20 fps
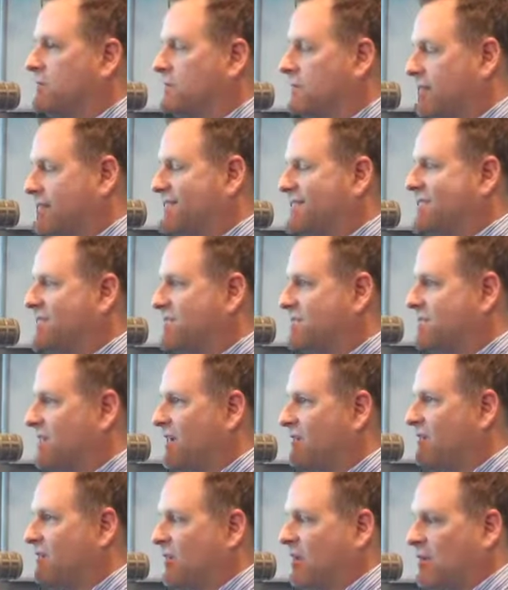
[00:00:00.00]
let's just
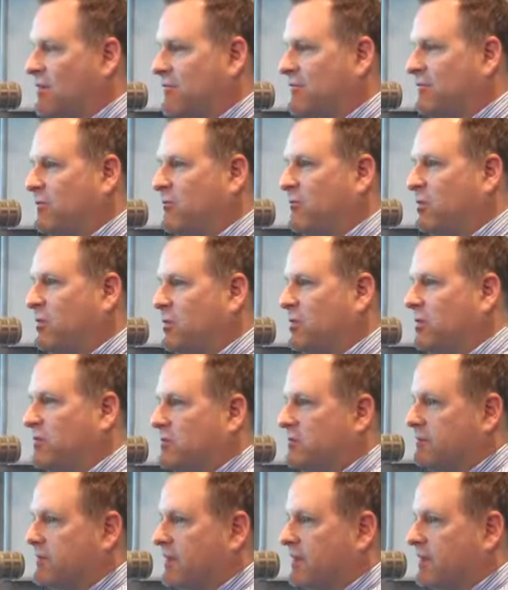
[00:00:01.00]
say, very familiar.